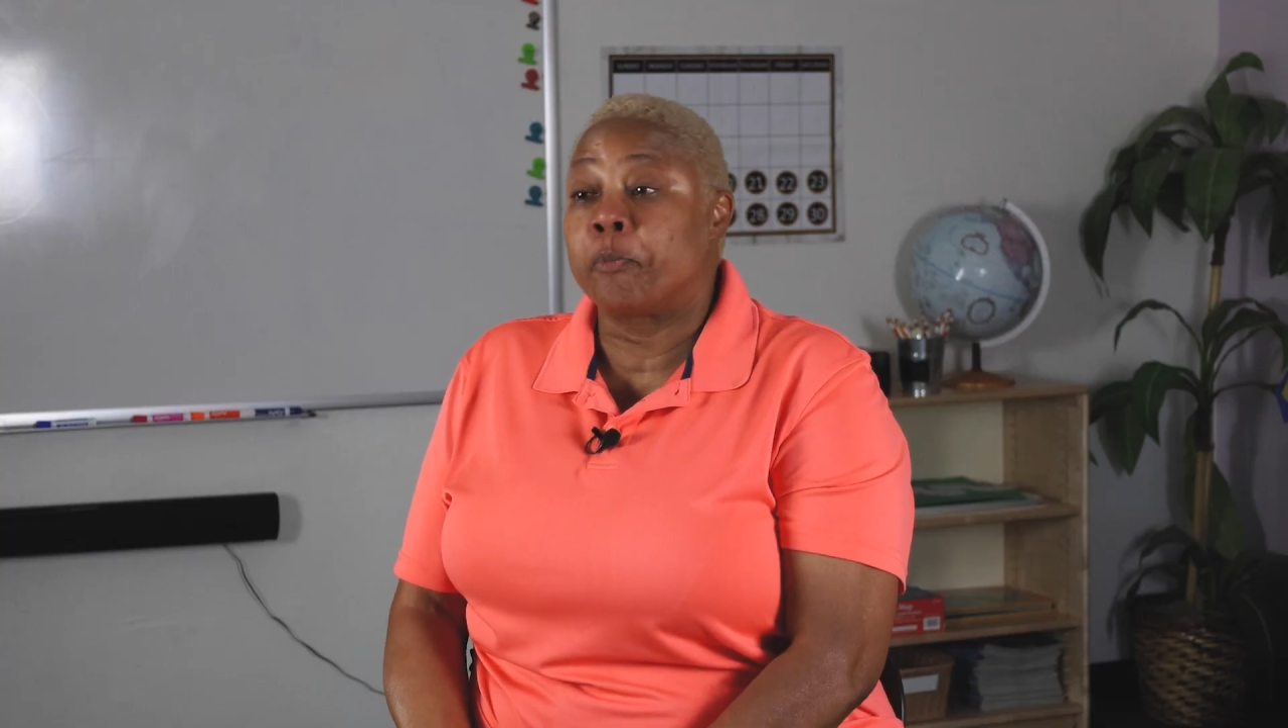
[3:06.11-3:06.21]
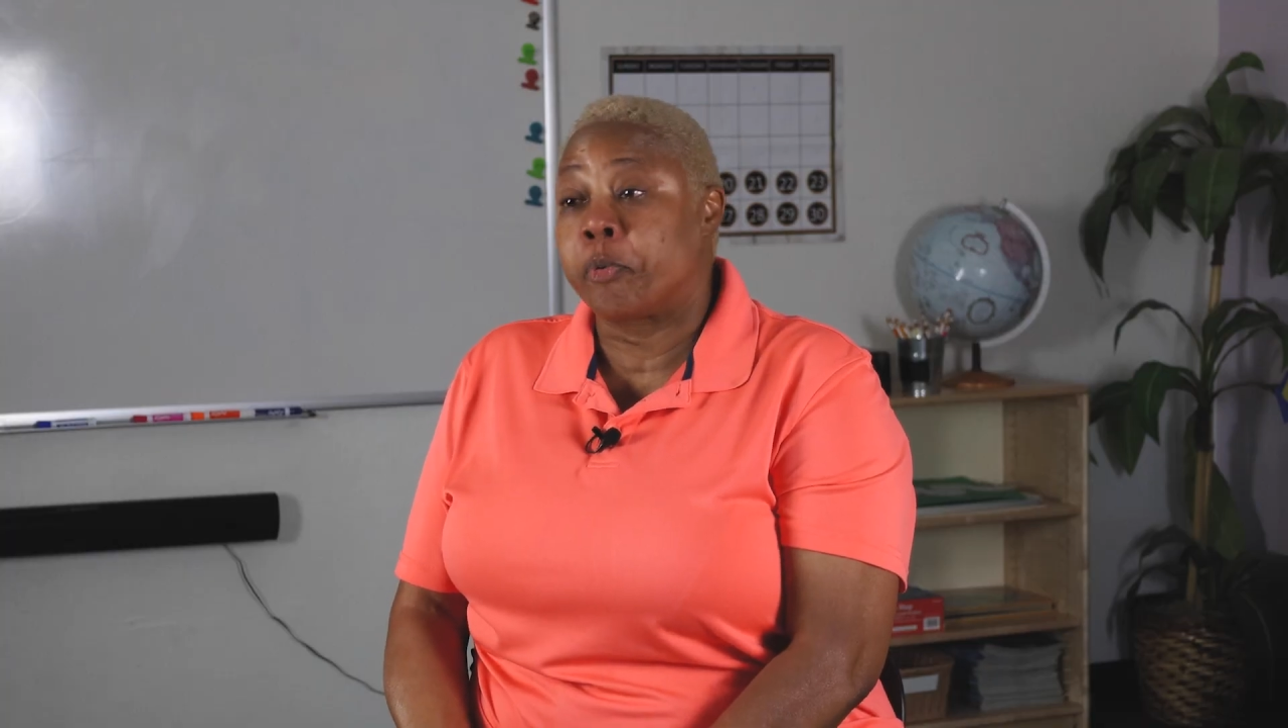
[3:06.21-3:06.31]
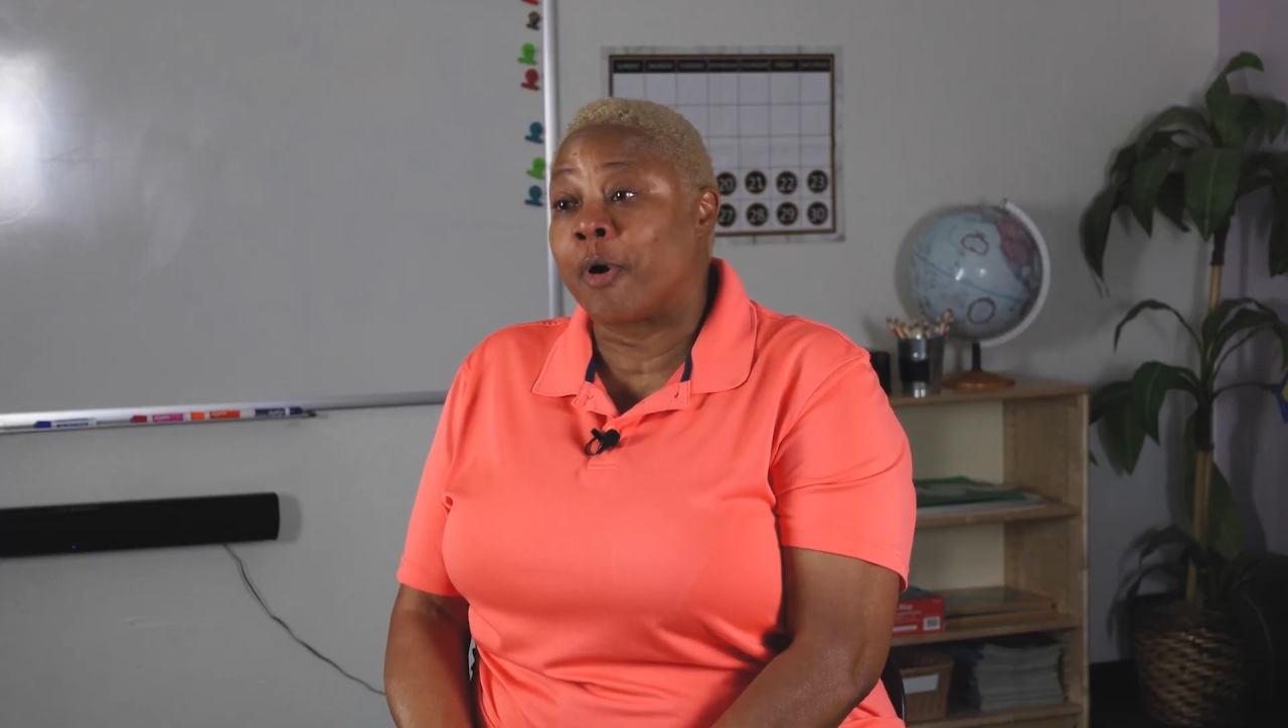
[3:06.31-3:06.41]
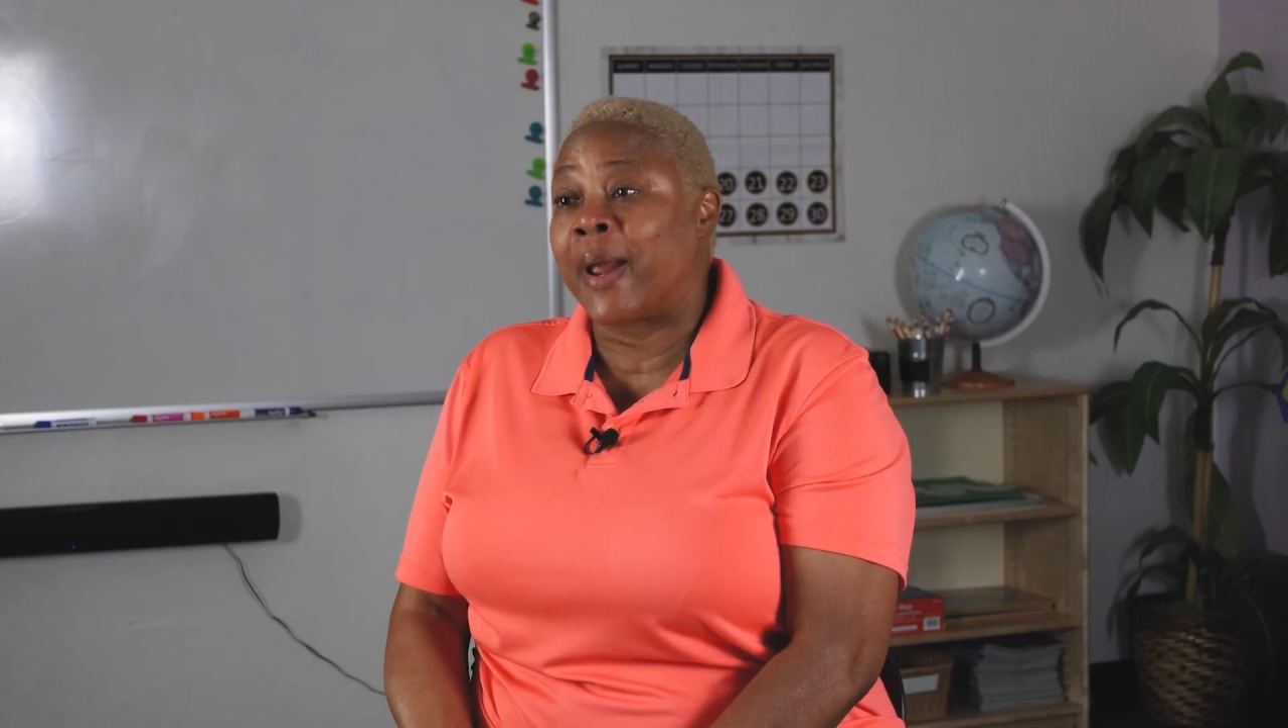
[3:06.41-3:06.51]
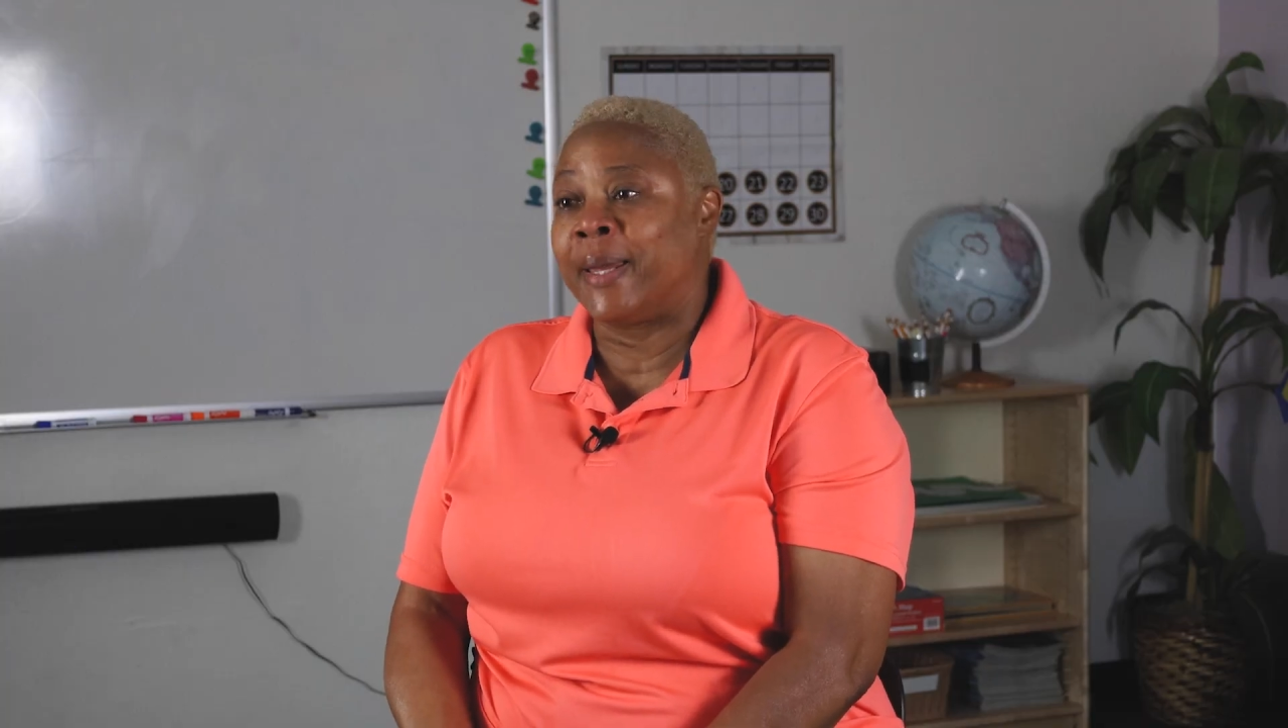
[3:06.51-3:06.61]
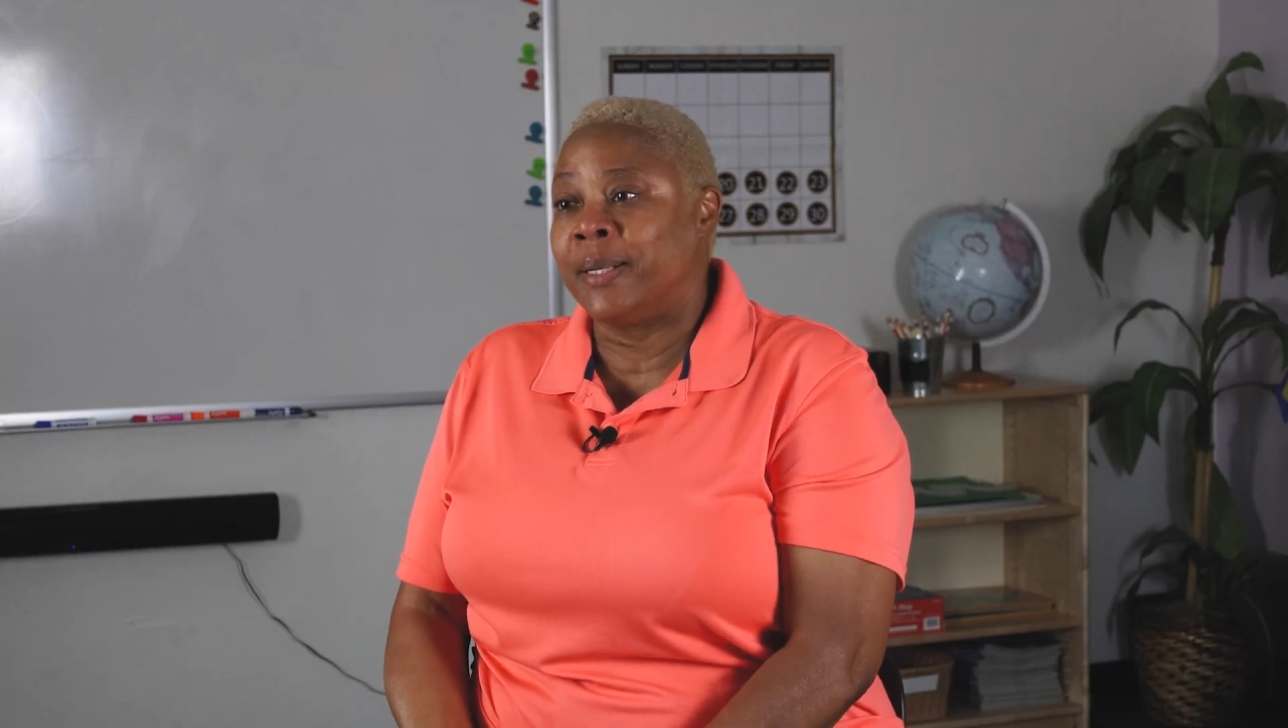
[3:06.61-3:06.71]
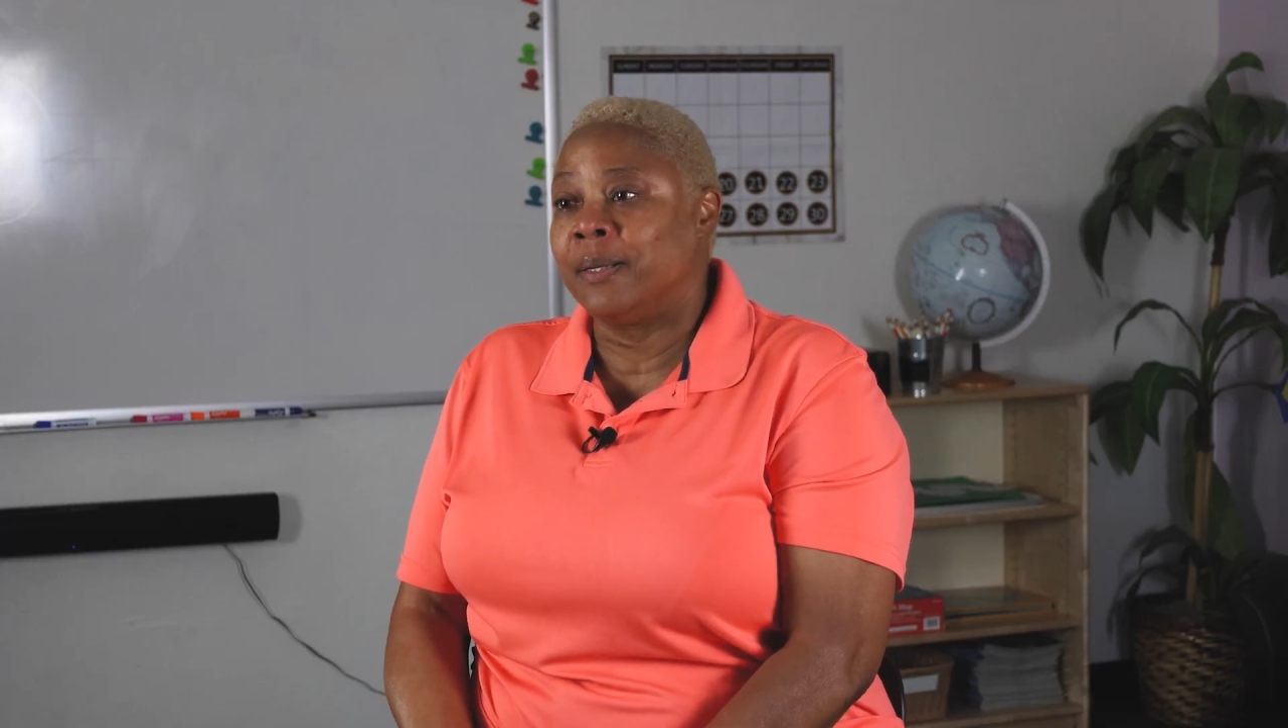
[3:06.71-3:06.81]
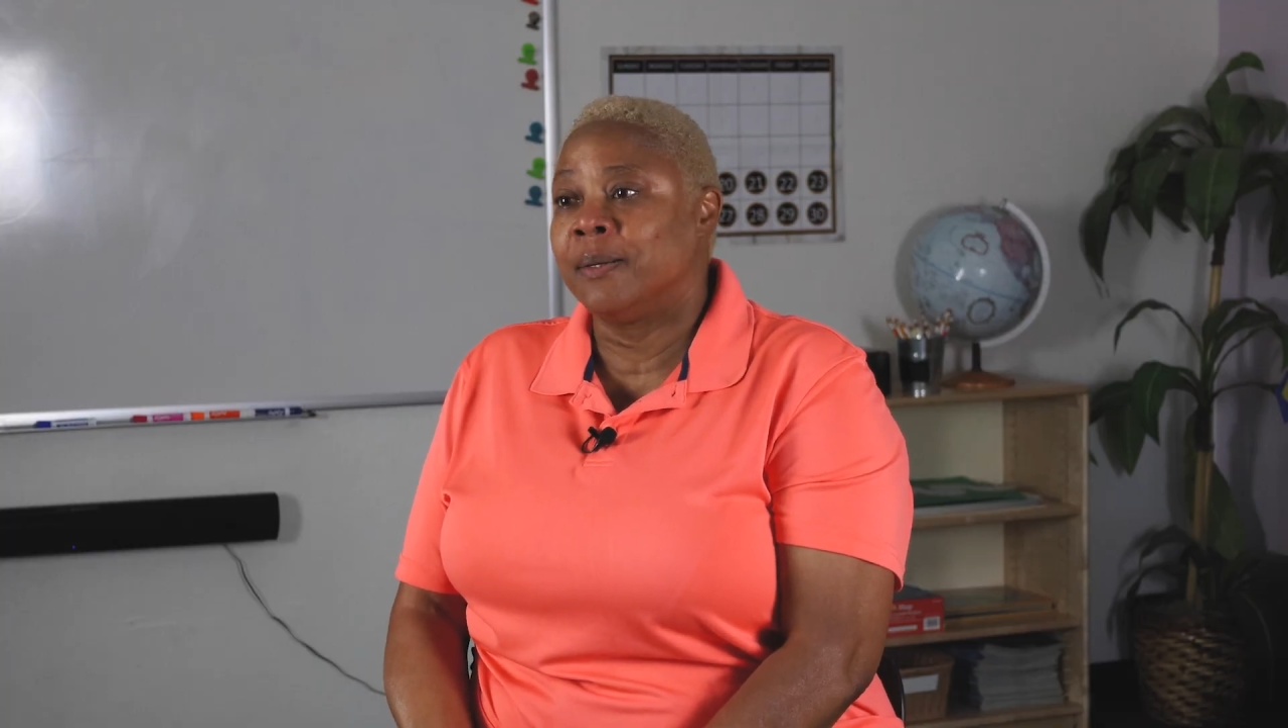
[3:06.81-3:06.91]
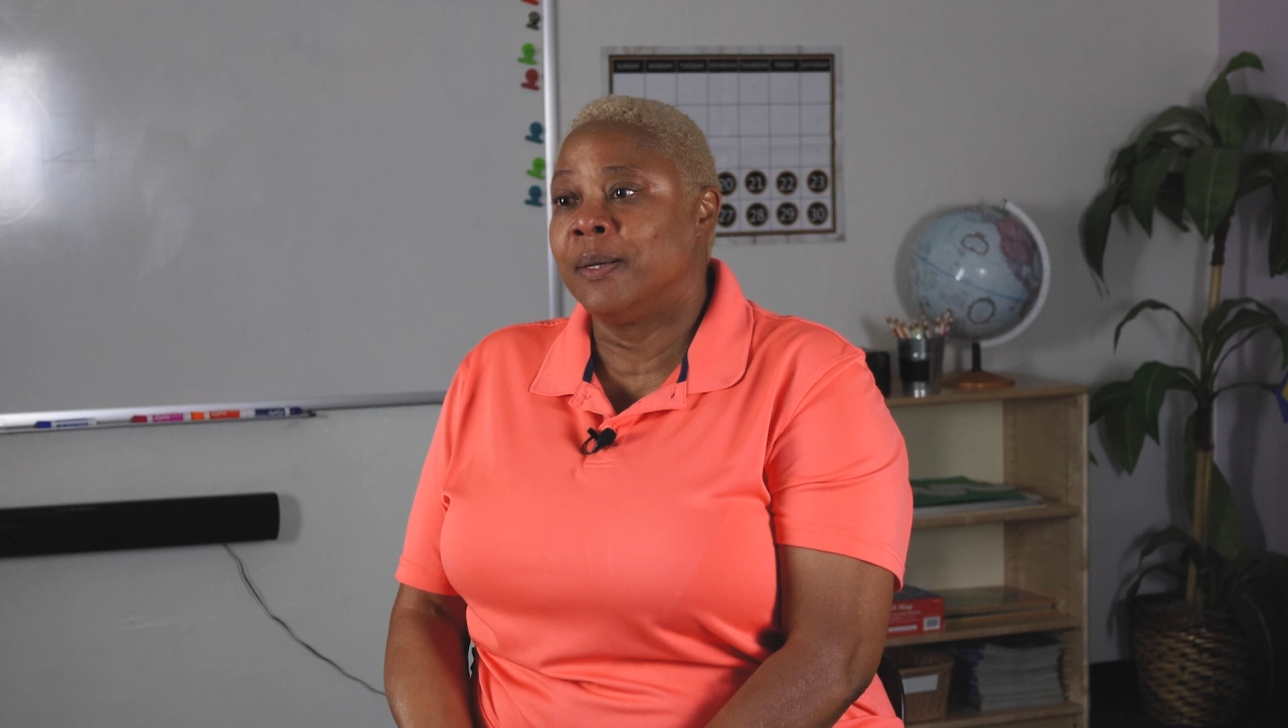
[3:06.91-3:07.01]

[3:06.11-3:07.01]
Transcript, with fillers: praying